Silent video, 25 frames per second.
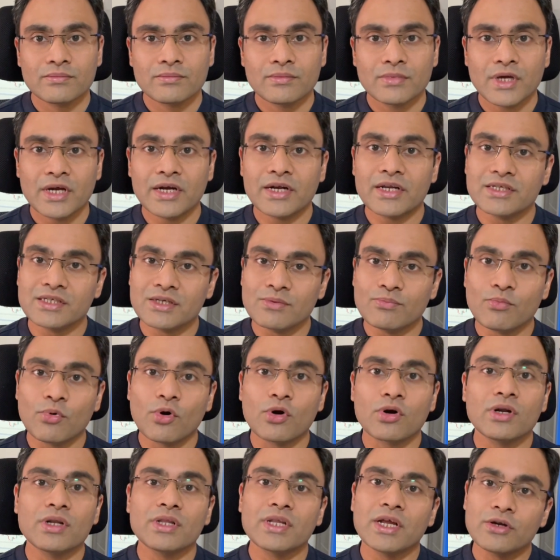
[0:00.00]
It is
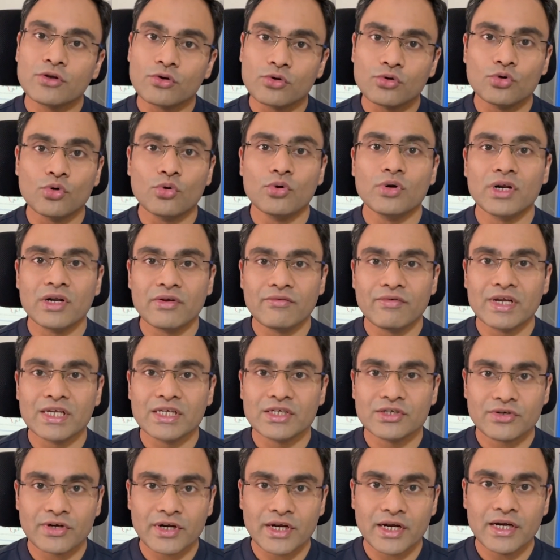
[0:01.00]
important that you don't
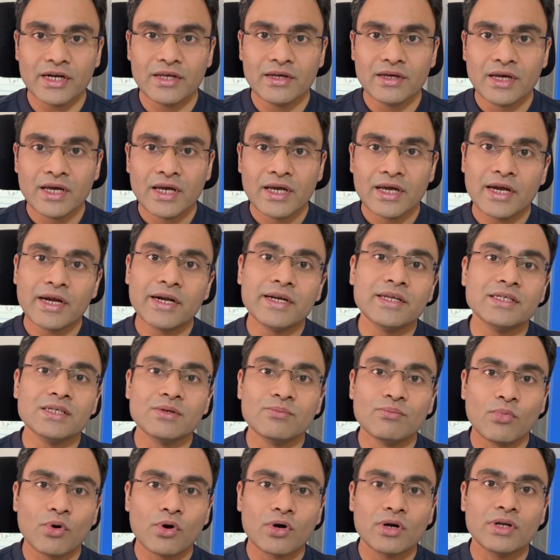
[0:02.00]
revenge trade. It is
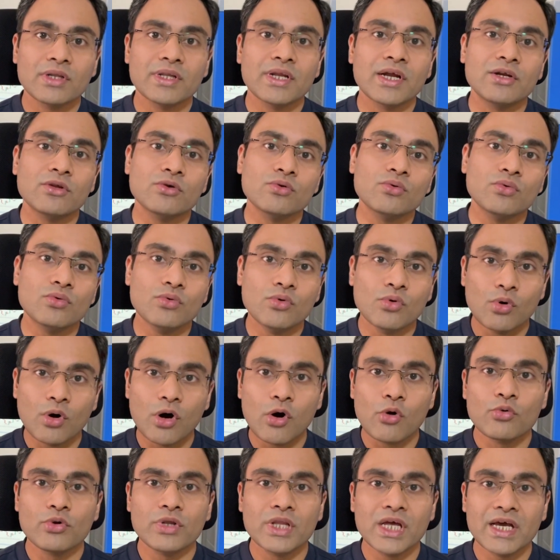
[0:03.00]
important that you go
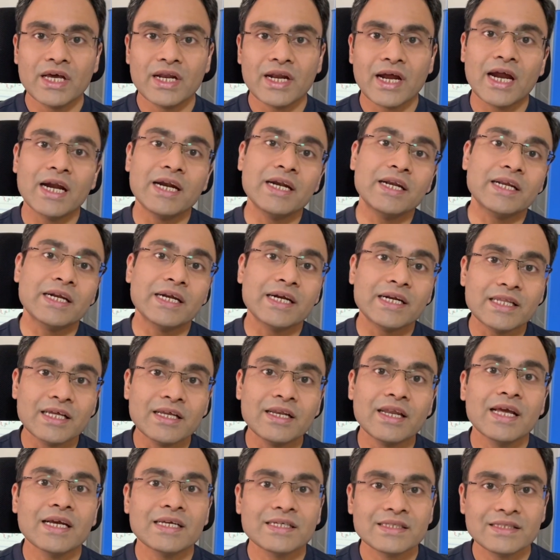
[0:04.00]
out there and trade the
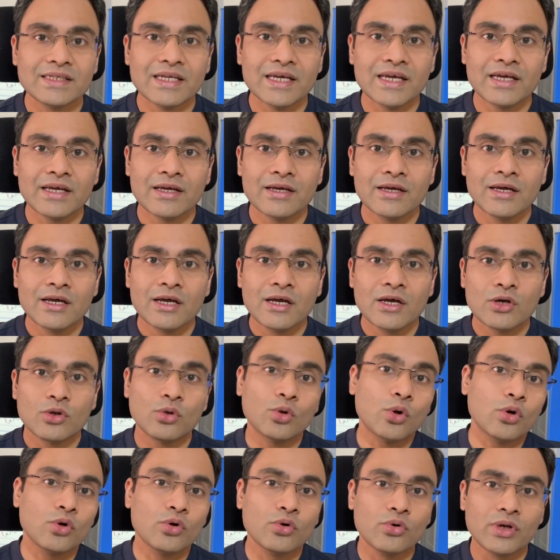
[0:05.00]
next day,
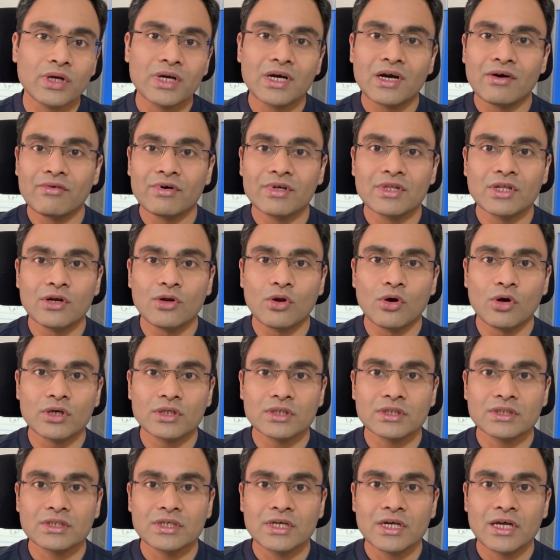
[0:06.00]
not to recover the
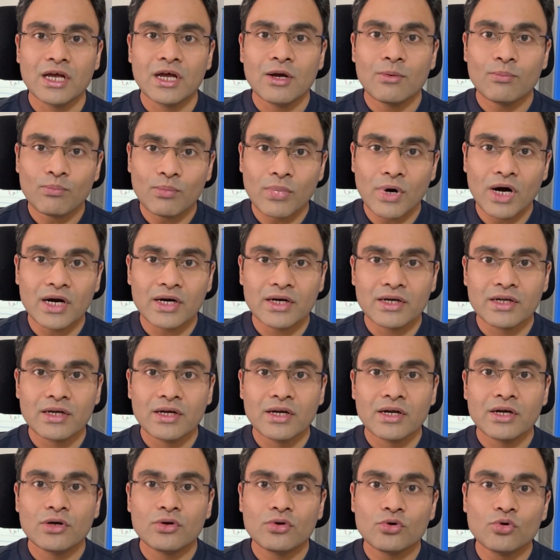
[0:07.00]
loss, but
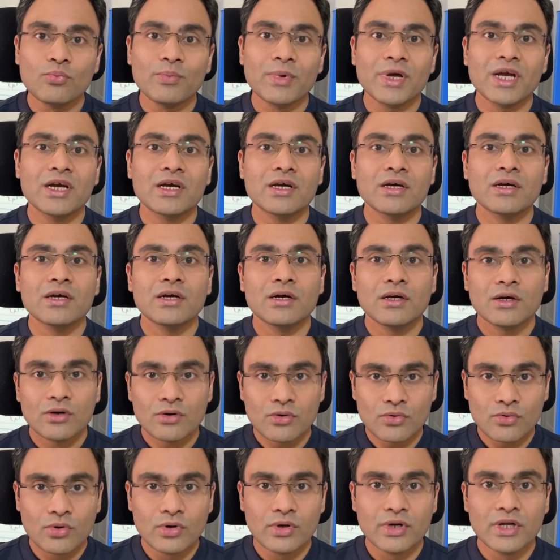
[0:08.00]
to make
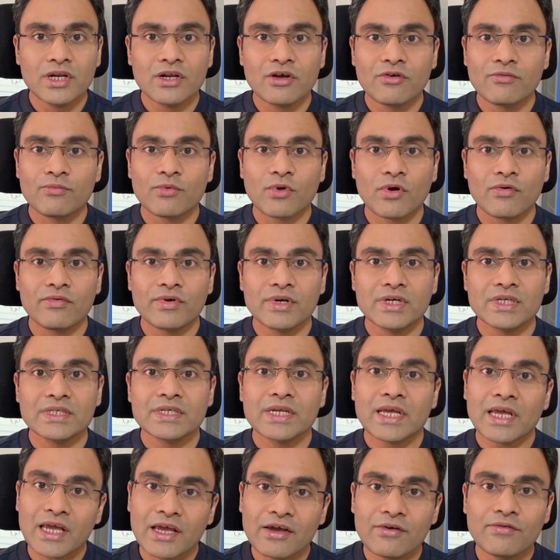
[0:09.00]
good deal of
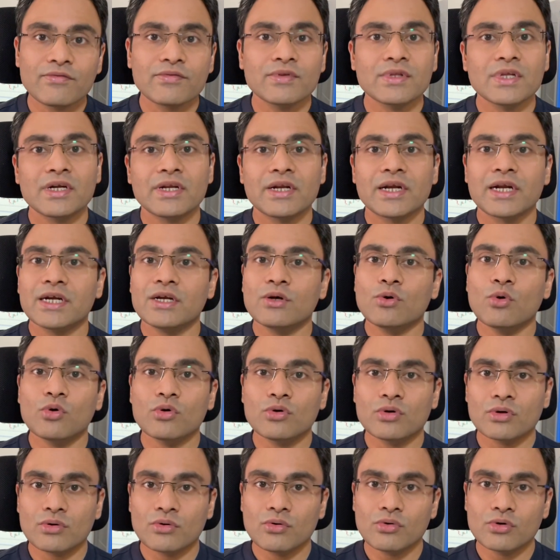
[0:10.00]
profits if the trade
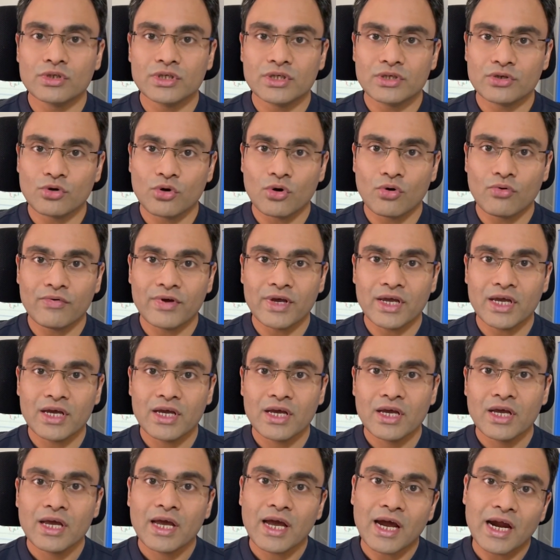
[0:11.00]
goes in your way,
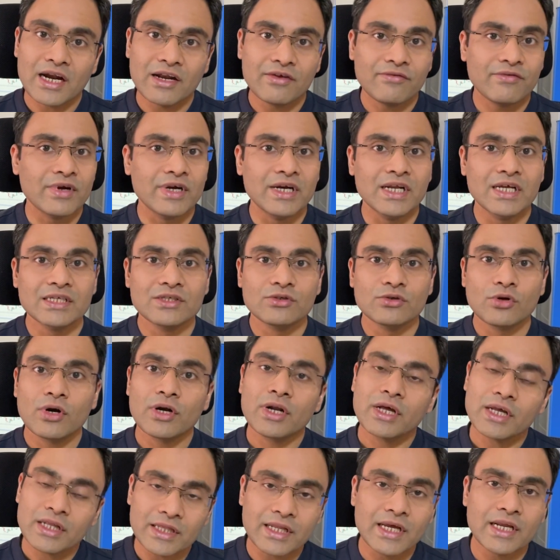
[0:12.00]
and if it does
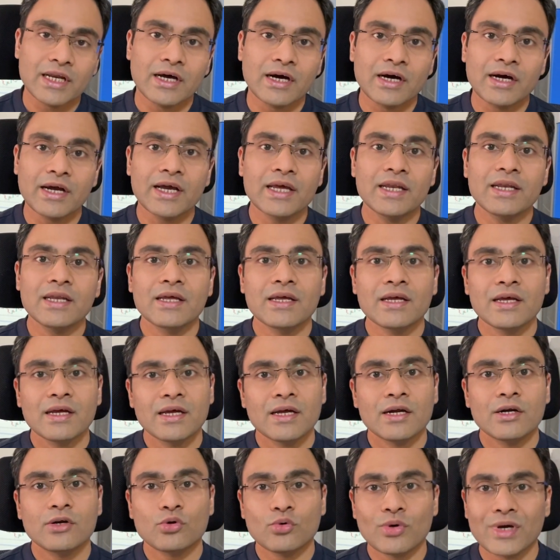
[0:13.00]
not, then again
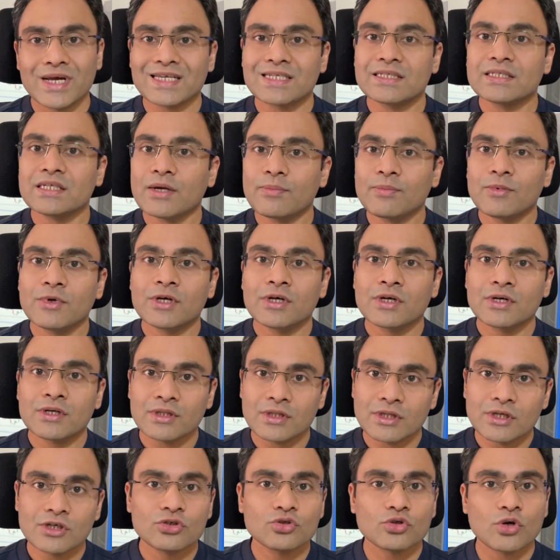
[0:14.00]
to accept
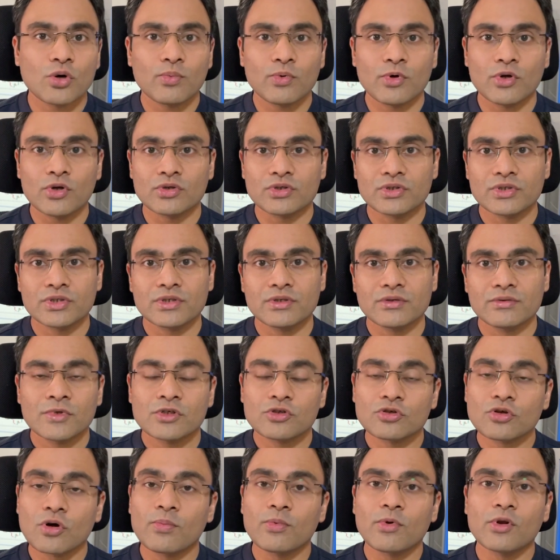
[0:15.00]
the stop loss.
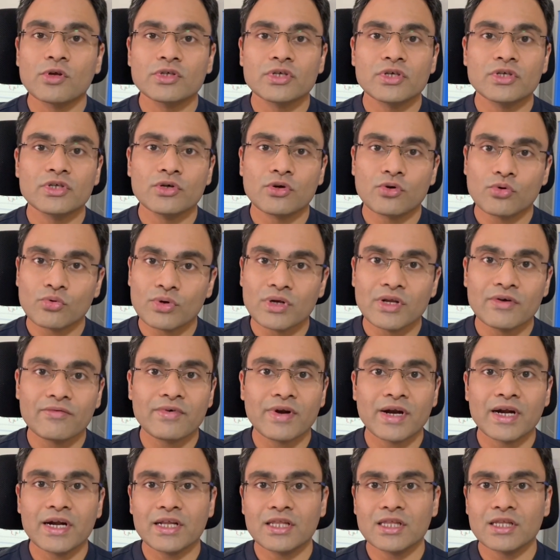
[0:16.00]
Stop loss is your only
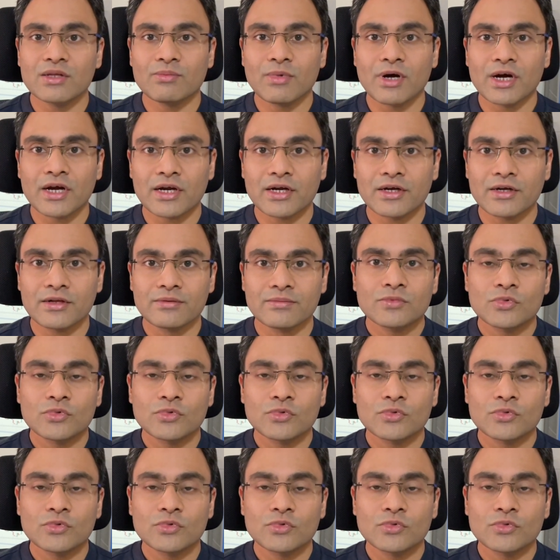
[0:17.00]
friend in the market.